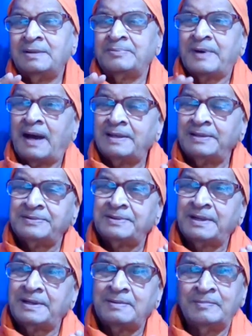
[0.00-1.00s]
And if I
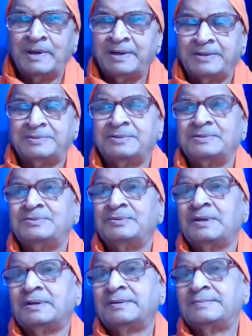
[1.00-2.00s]
is there,
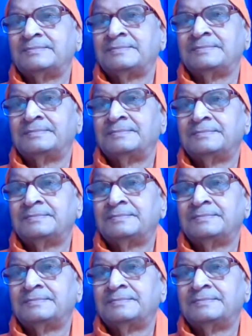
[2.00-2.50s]
meditations will come.